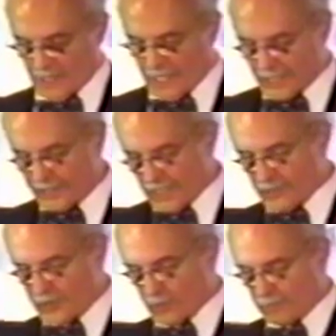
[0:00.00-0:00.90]
He
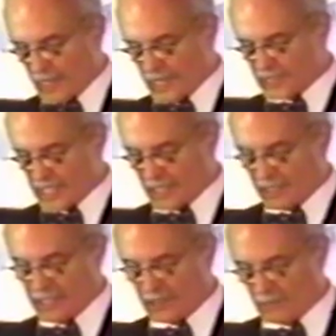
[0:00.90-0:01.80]
continues to apply his
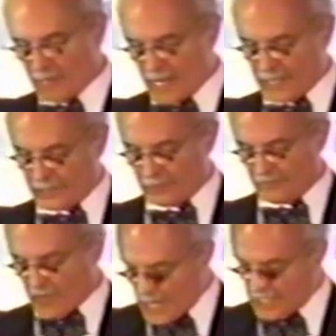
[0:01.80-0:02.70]
analytical mind to a
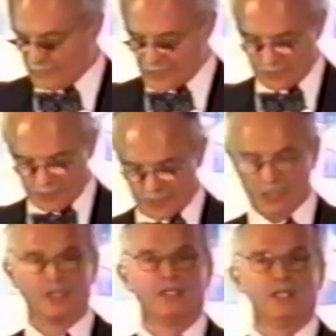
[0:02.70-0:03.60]
variety of interests,
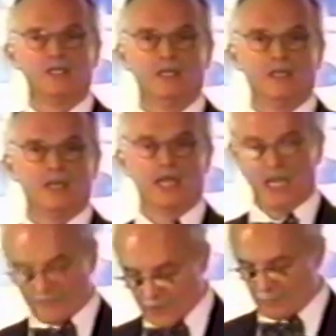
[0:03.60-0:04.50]
and
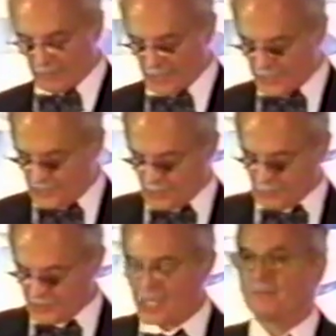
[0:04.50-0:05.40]
I'm very pleased to
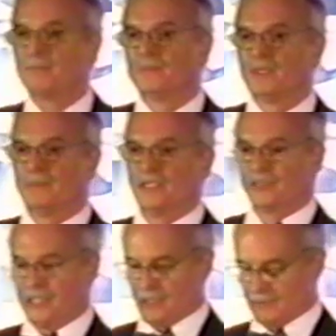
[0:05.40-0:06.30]
present Peter
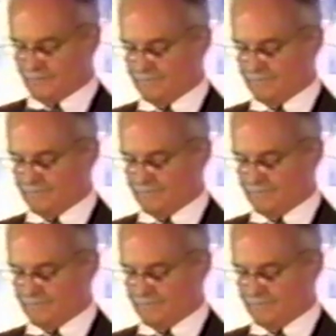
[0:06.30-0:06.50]
Thiel.